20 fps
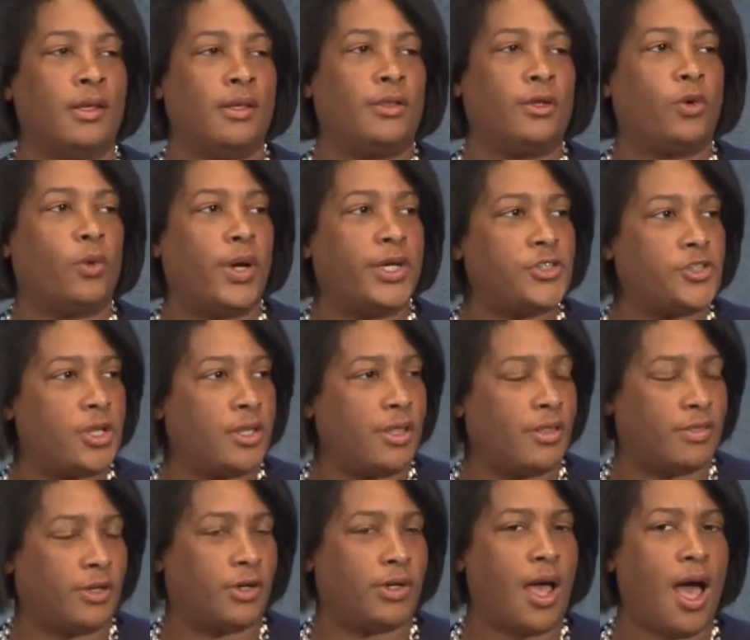The question
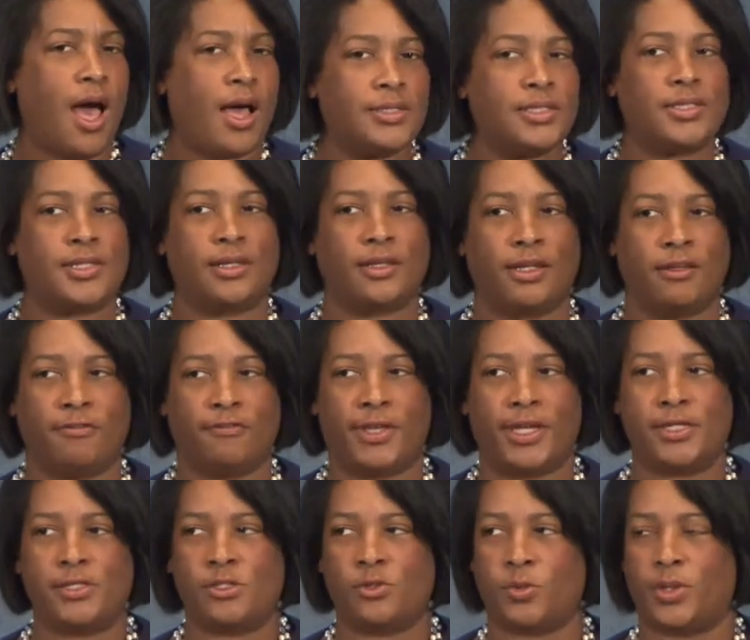that they're constantly
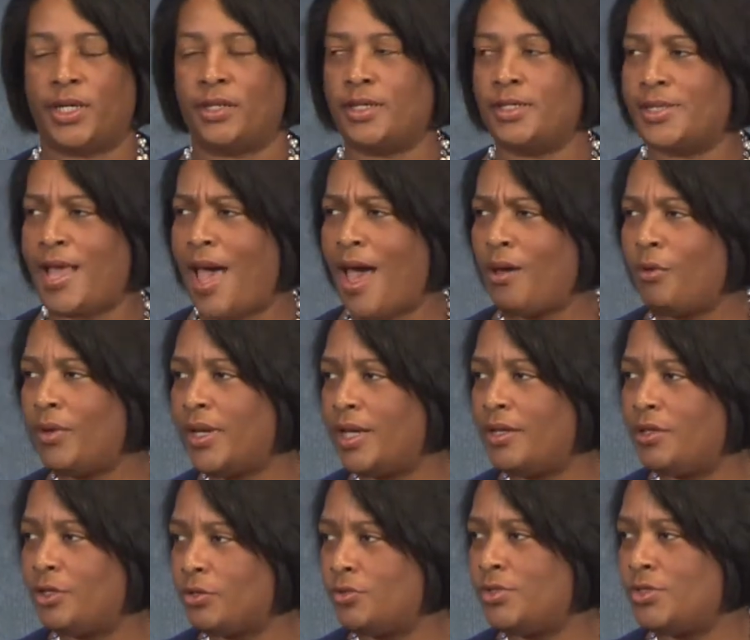faced with is, how
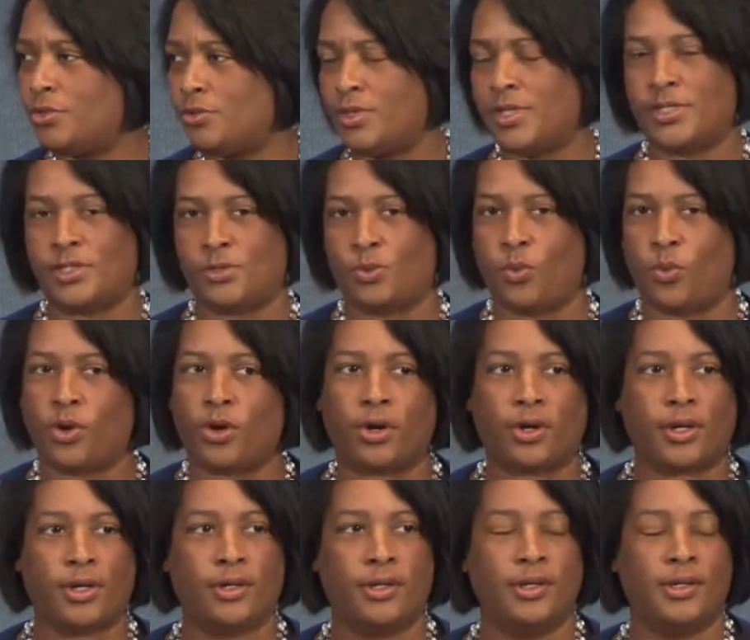can you do this
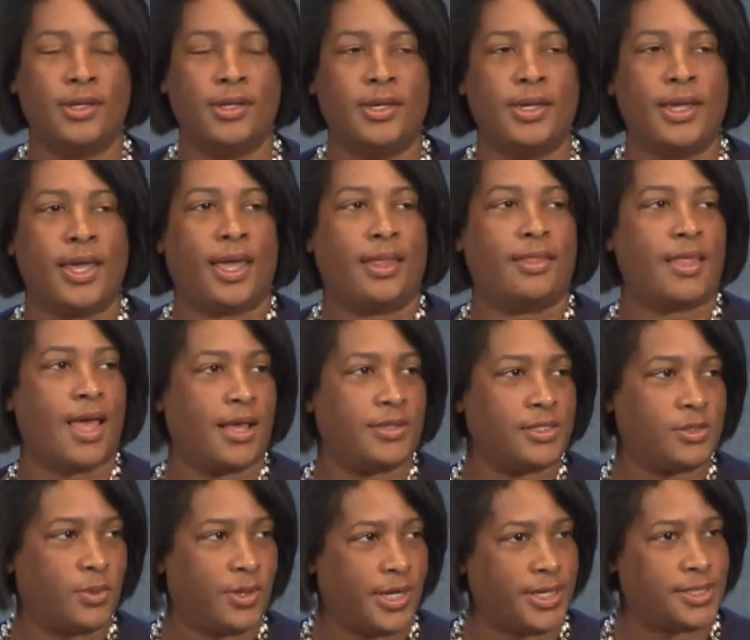work? And
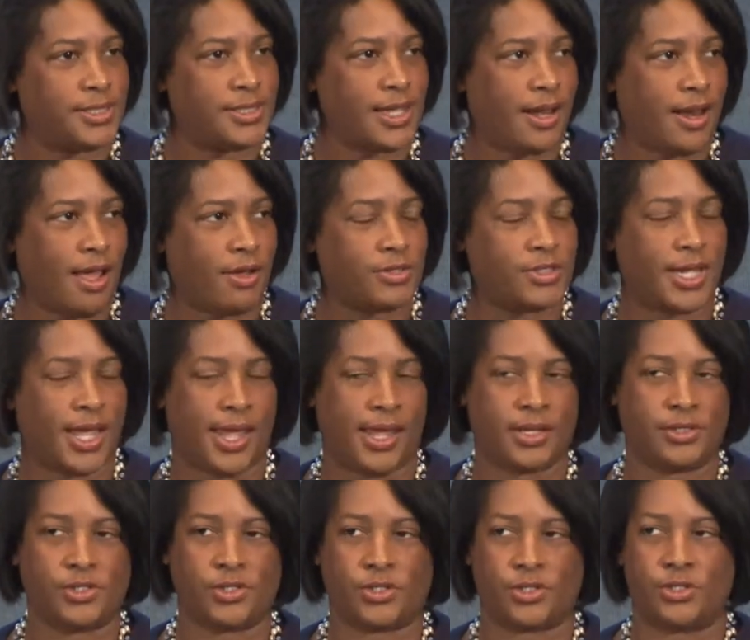that's what I set out to
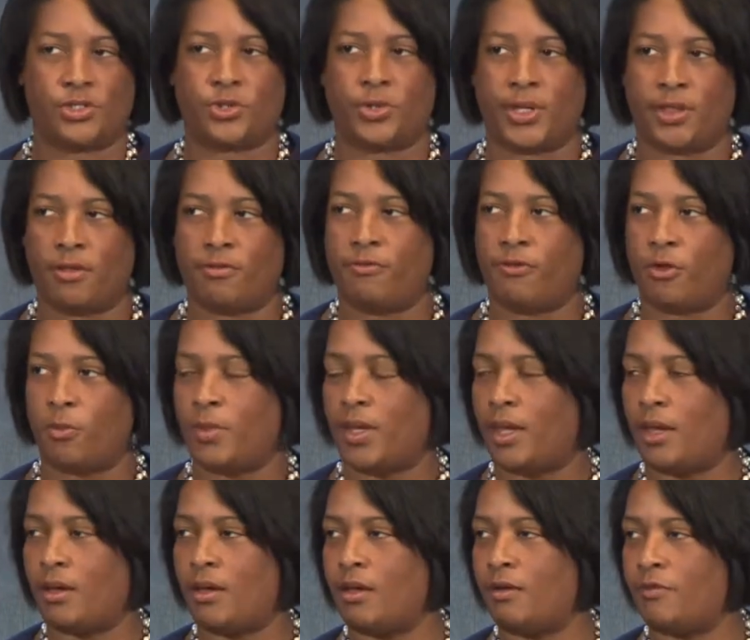answer during the
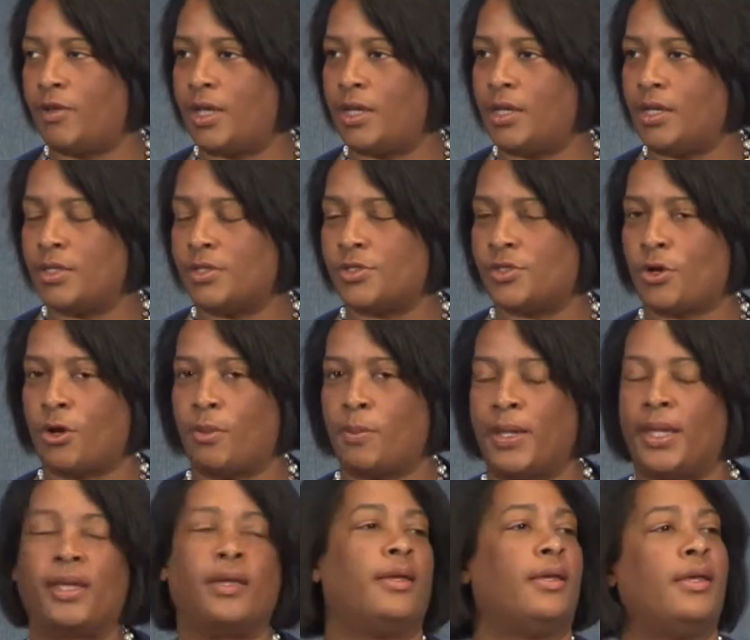filming of Gideon's
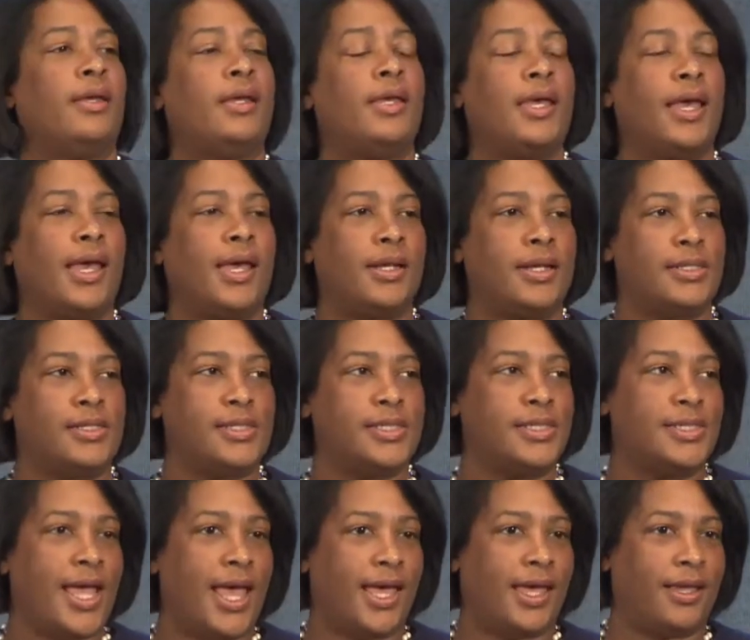Army. And
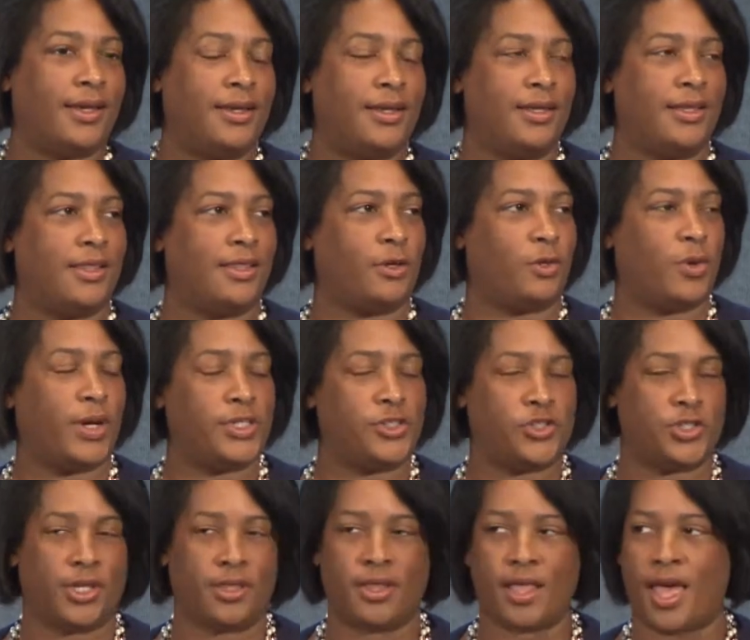instead, the
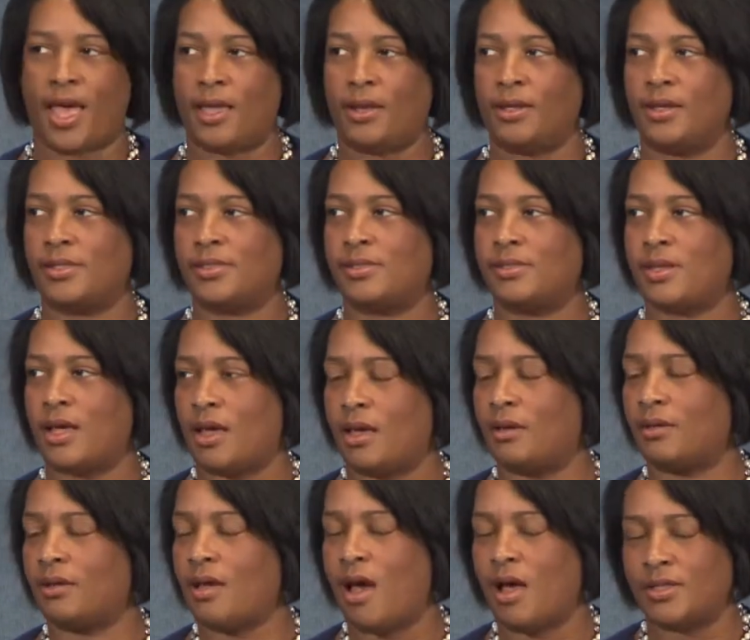question that is
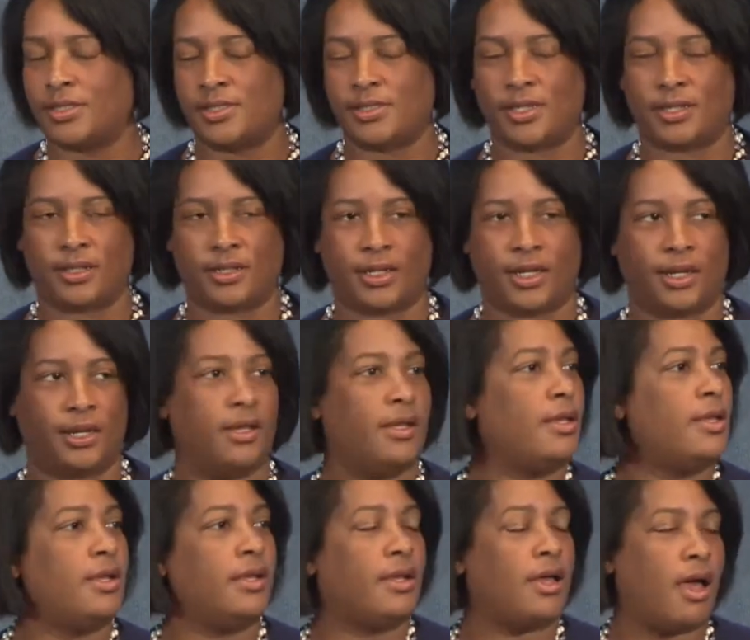constantly
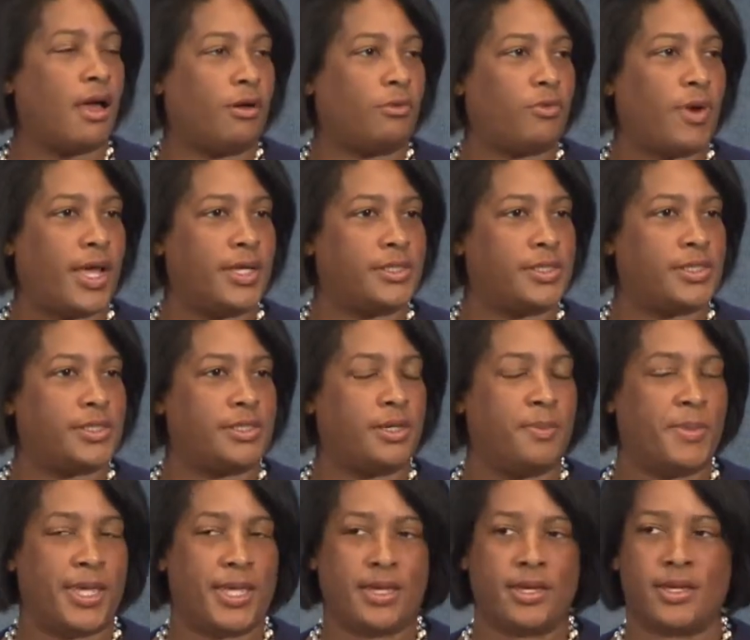rises to
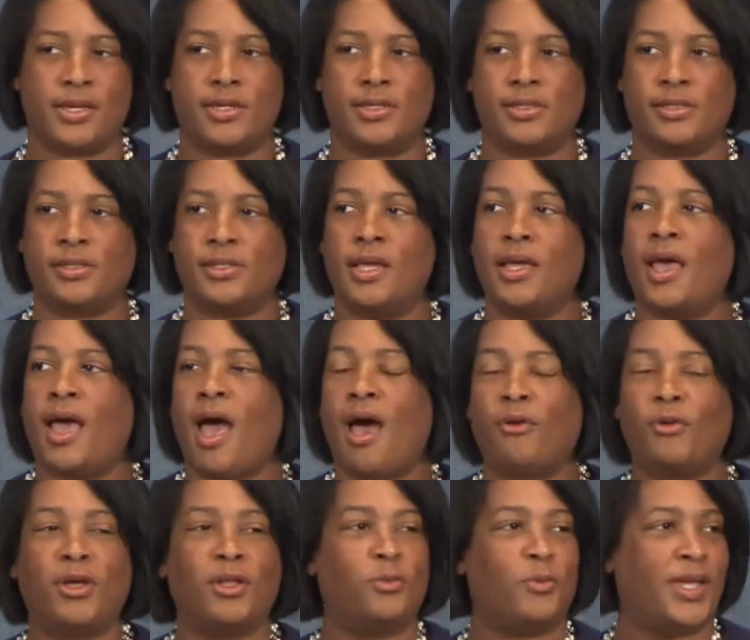me is,
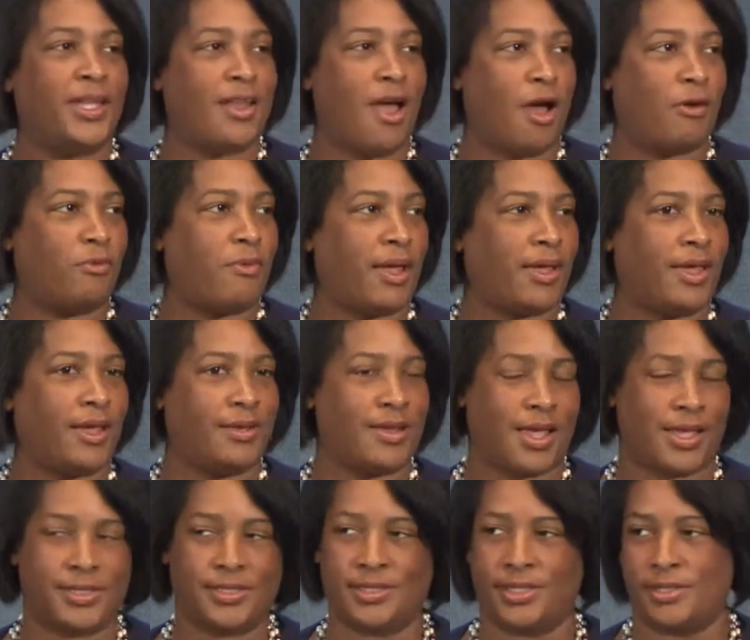how can we not
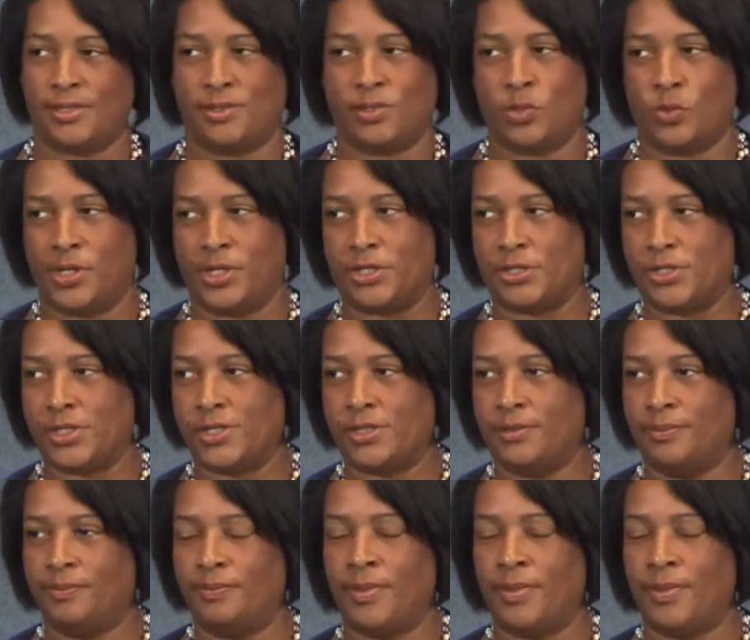recognize these lawyers?